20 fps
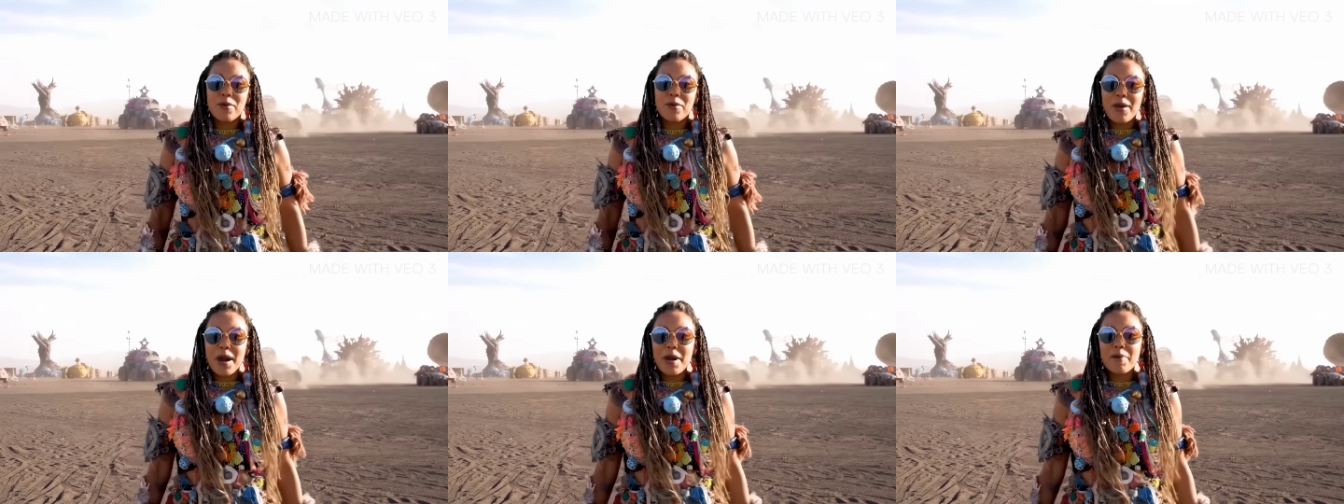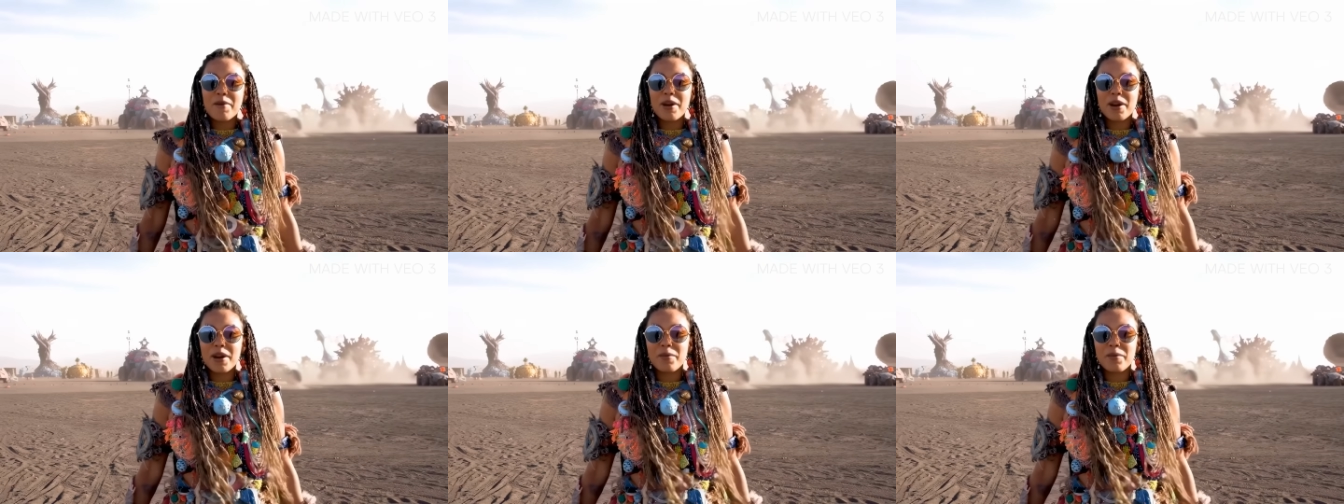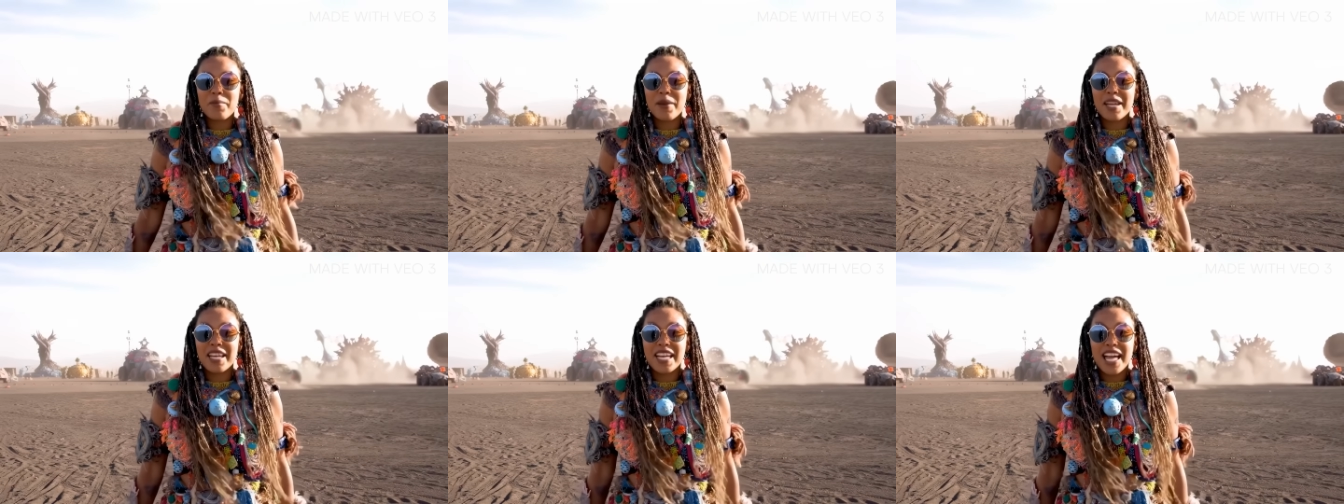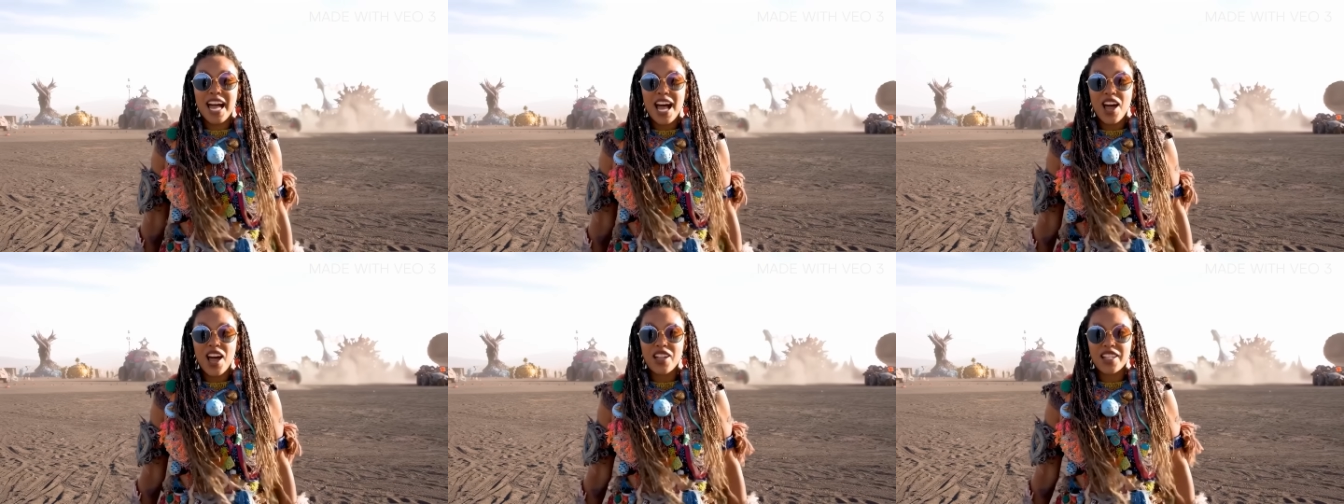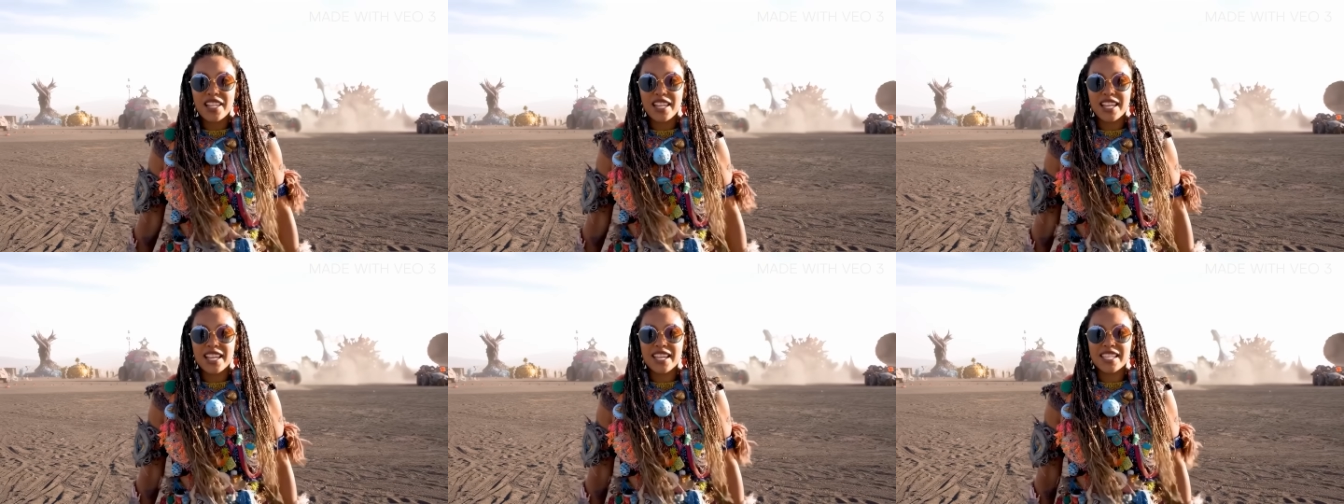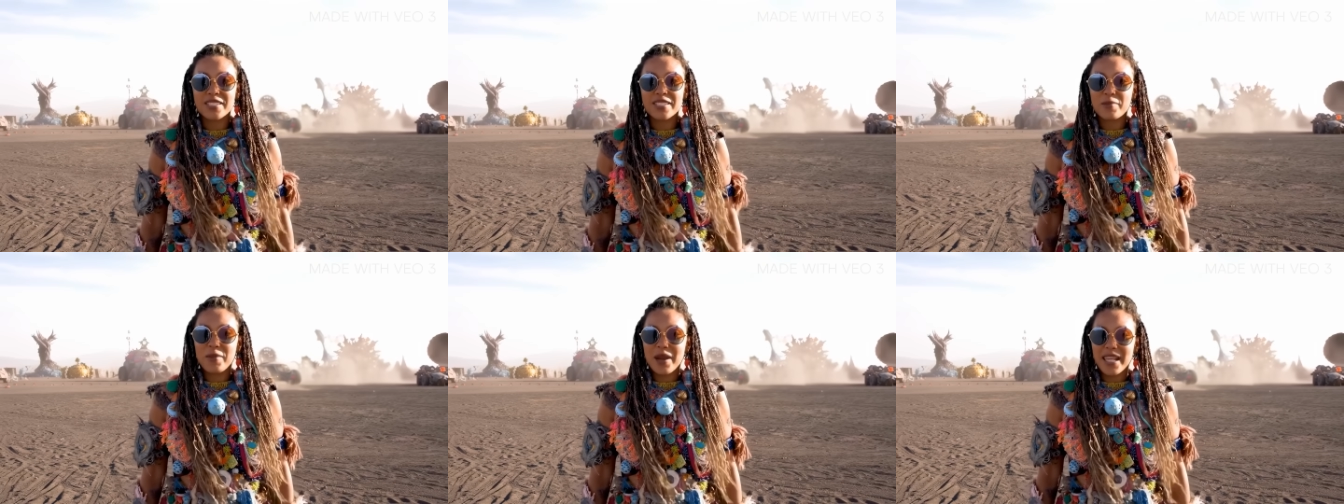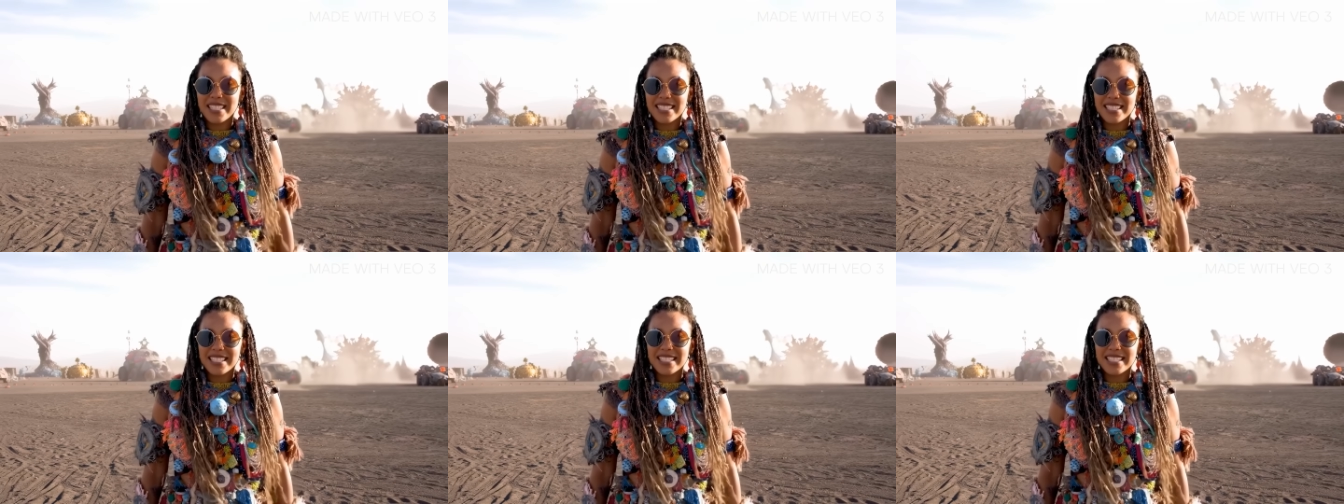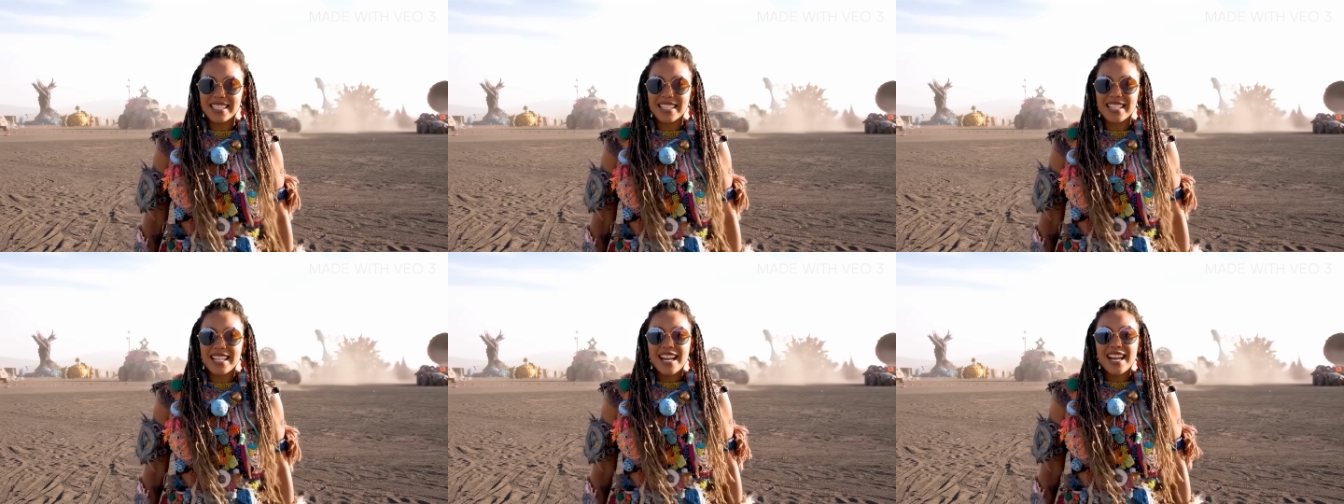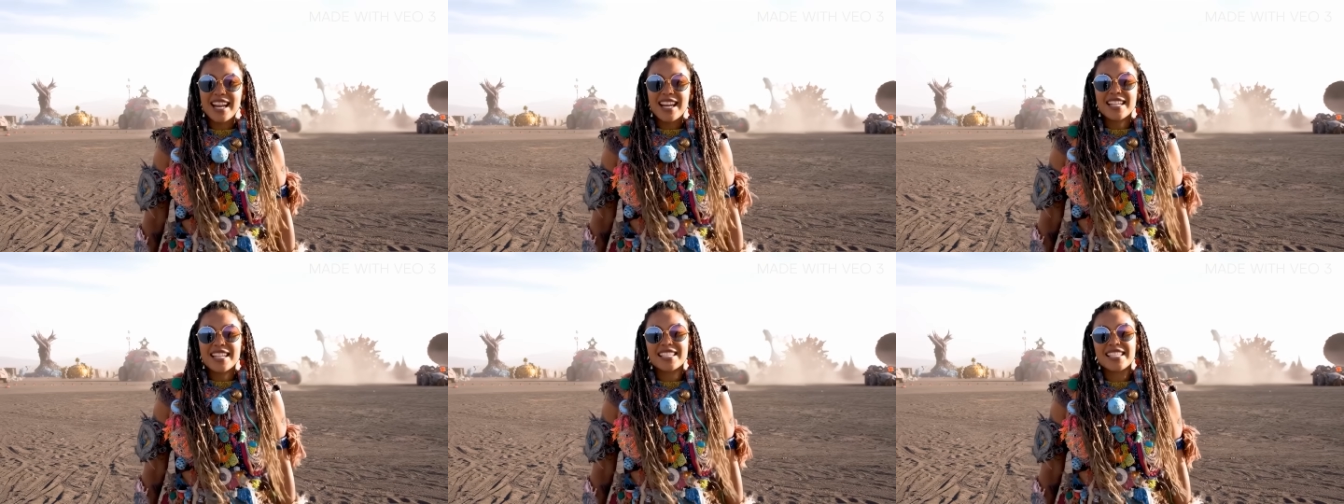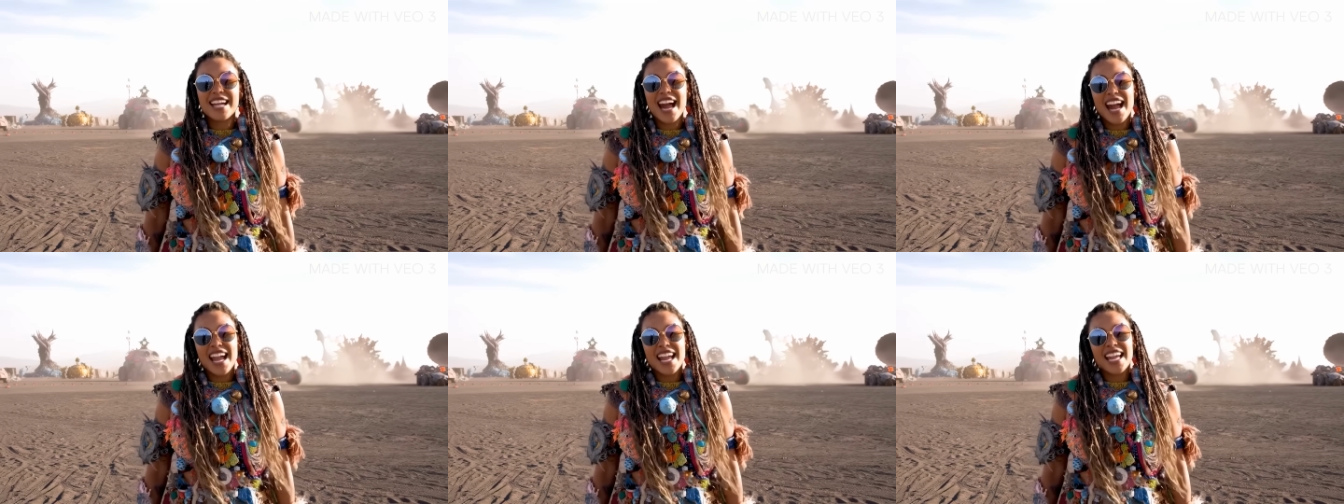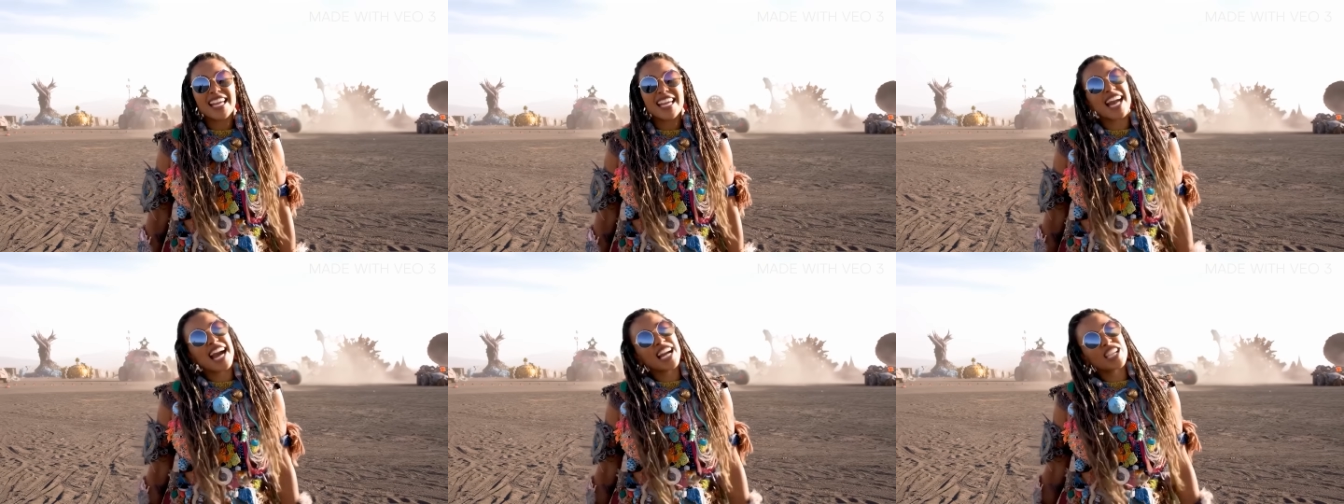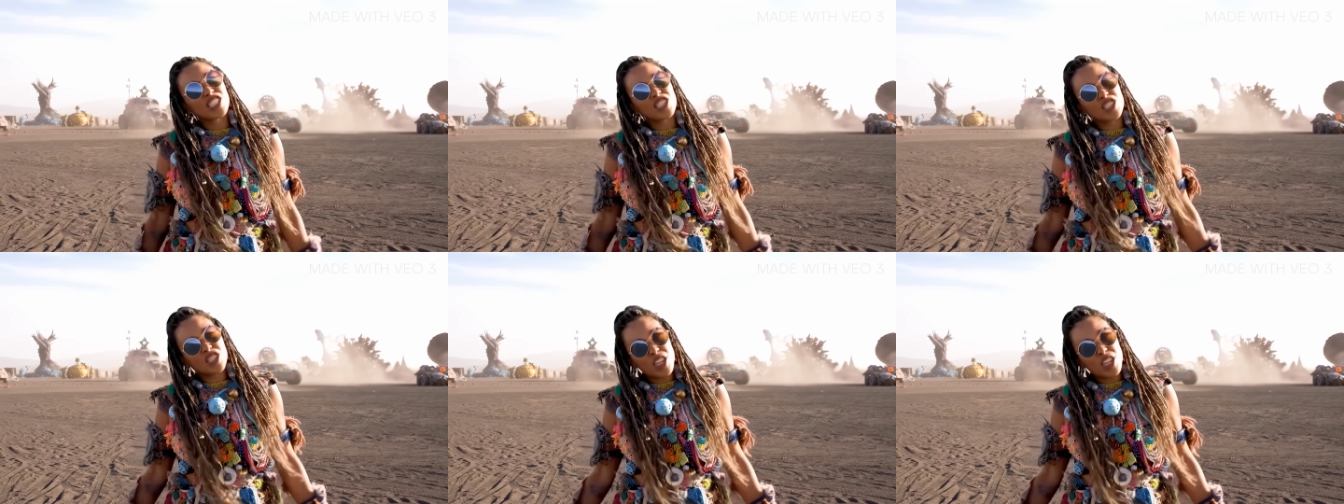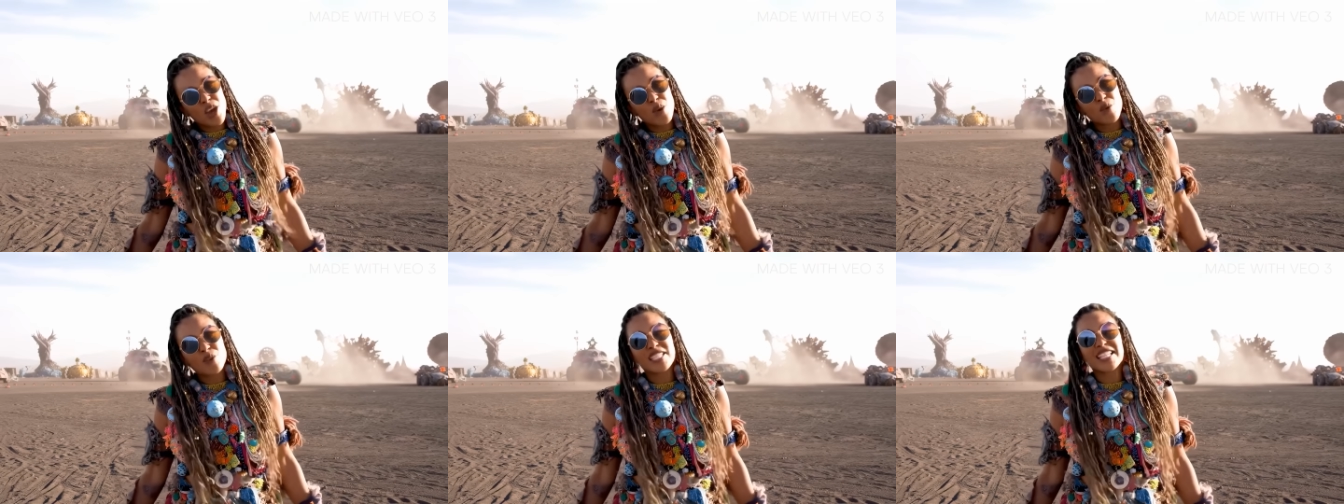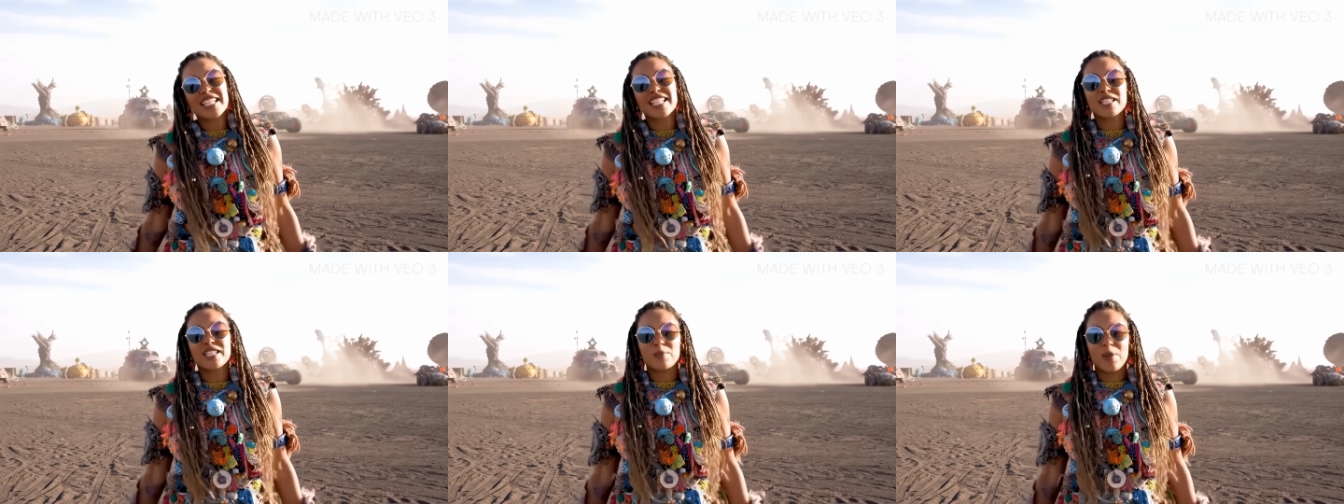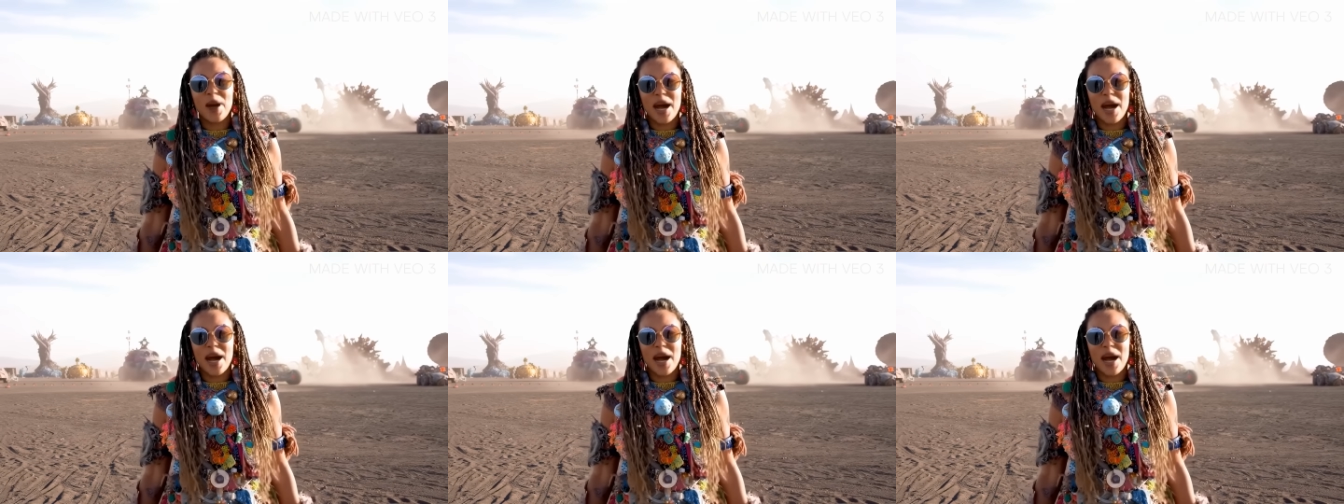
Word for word: Remember, being healthy is basically dying as slowly as